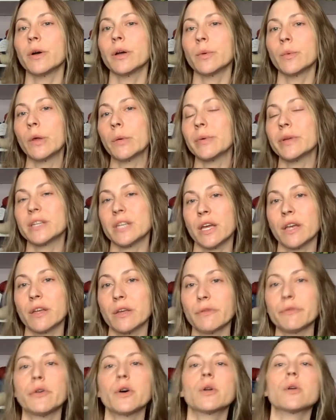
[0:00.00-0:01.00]
and we'll be
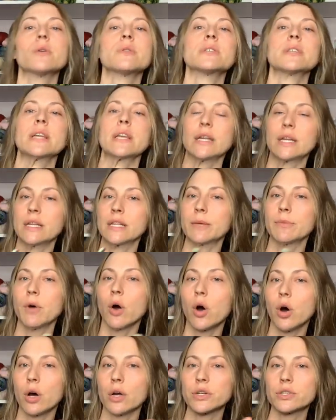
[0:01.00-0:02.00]
taking photos and getting them
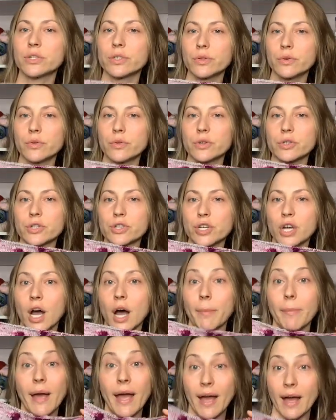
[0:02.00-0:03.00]
onto the
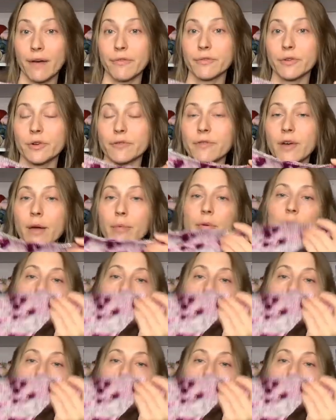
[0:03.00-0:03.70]
shop after Fiber